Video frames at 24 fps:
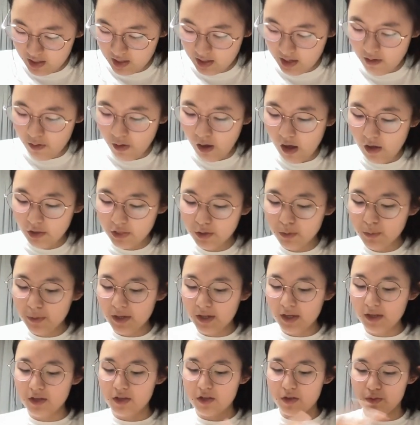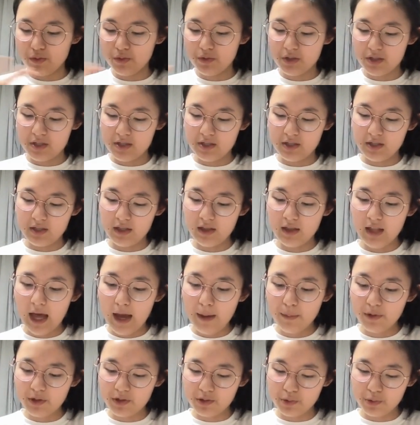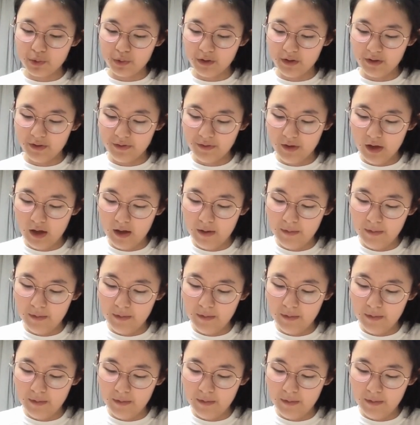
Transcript: Now, although we can use this elaborate sort of